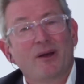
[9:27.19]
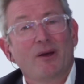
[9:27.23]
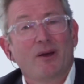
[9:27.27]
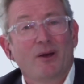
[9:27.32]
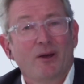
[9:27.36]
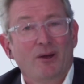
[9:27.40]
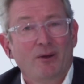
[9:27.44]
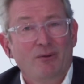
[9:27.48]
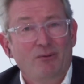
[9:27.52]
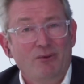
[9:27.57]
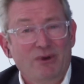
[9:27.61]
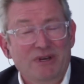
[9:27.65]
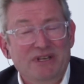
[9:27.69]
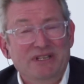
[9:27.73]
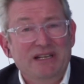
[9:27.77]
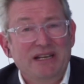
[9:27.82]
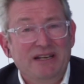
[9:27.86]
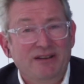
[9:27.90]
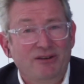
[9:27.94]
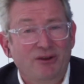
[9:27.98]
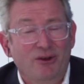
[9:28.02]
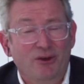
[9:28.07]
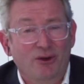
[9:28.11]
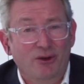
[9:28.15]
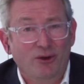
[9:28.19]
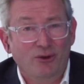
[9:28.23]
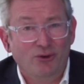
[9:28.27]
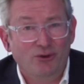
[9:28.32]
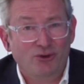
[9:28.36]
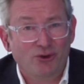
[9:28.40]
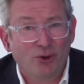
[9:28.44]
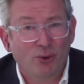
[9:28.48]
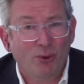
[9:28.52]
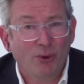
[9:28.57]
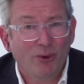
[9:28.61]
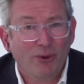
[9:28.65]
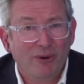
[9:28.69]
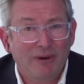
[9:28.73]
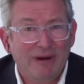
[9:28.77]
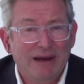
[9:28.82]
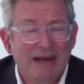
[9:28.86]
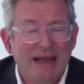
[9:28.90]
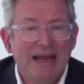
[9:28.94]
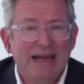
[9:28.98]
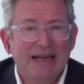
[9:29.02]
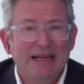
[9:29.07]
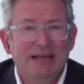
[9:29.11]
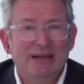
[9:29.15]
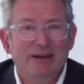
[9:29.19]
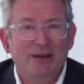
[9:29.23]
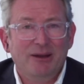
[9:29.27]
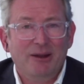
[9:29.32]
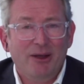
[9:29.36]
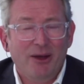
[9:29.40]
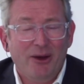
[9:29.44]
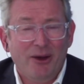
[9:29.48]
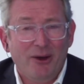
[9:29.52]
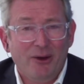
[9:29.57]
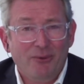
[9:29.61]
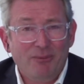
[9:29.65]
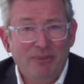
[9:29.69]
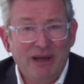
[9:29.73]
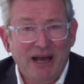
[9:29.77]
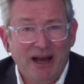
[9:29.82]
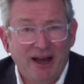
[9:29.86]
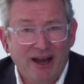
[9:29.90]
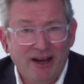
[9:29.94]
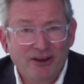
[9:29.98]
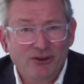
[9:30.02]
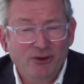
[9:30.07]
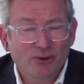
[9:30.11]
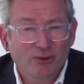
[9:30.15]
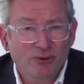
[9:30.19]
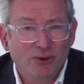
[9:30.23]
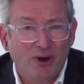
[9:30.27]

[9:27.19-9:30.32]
We see the dual lane behind you.